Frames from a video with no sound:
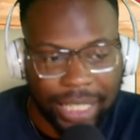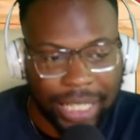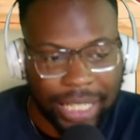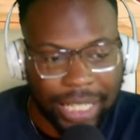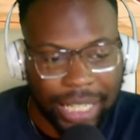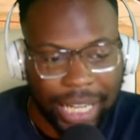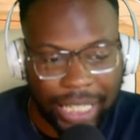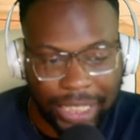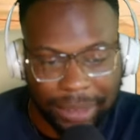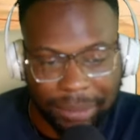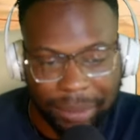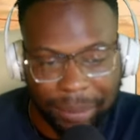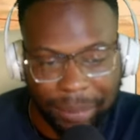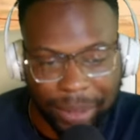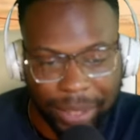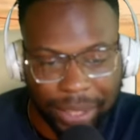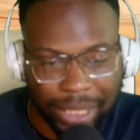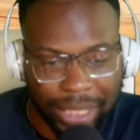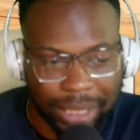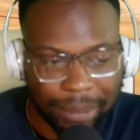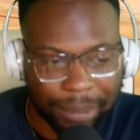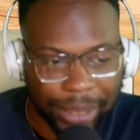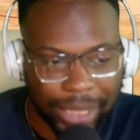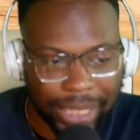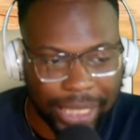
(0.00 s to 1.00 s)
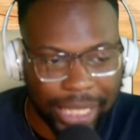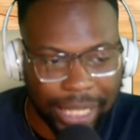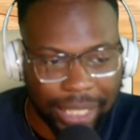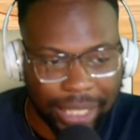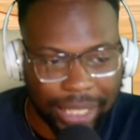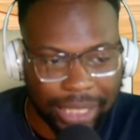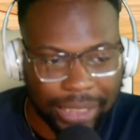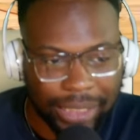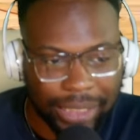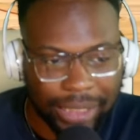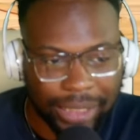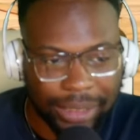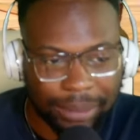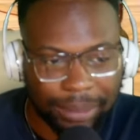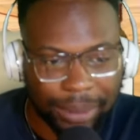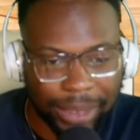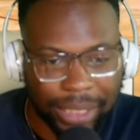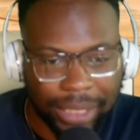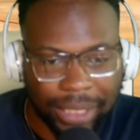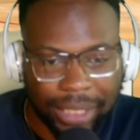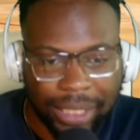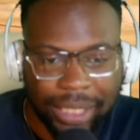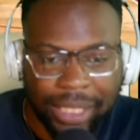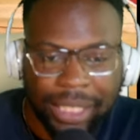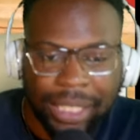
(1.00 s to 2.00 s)
they should be blowing everybody out, honestly.
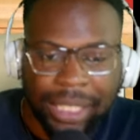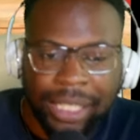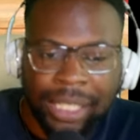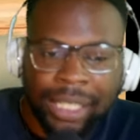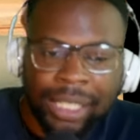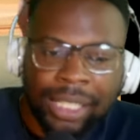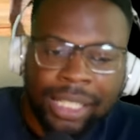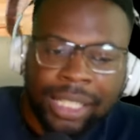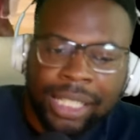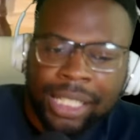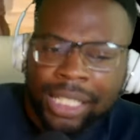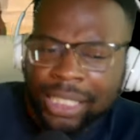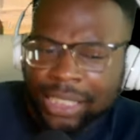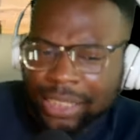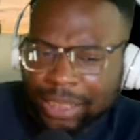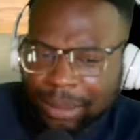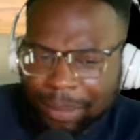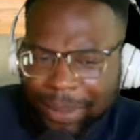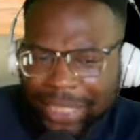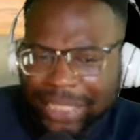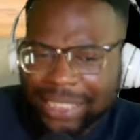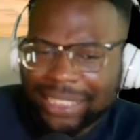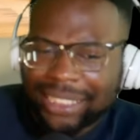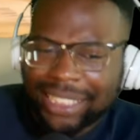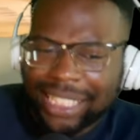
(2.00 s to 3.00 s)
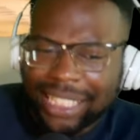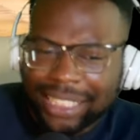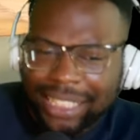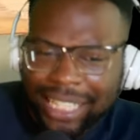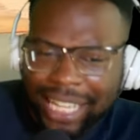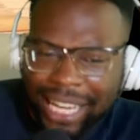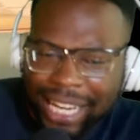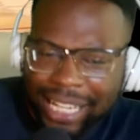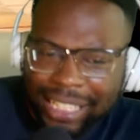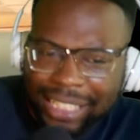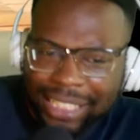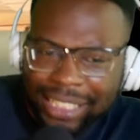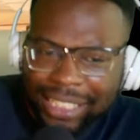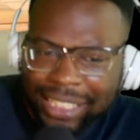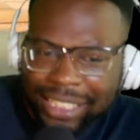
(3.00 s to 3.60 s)
But somebody said that,